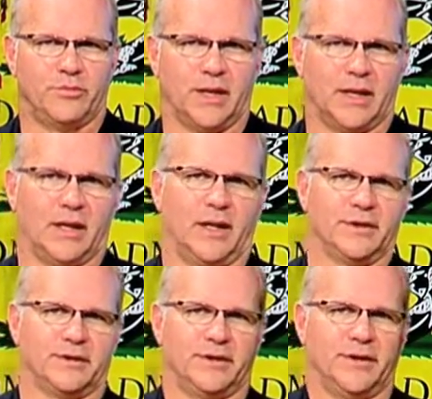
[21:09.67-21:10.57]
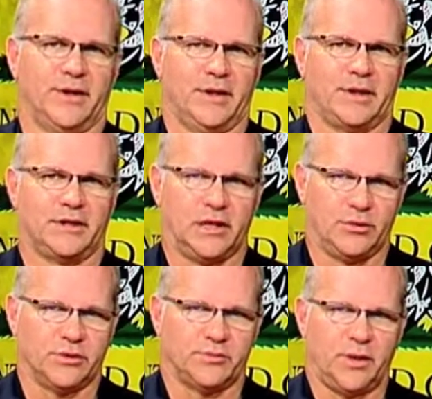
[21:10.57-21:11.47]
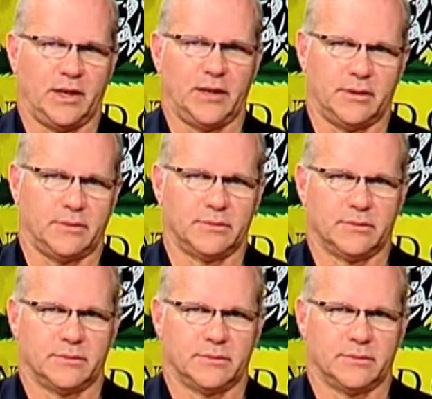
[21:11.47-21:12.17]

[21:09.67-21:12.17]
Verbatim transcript: because she was being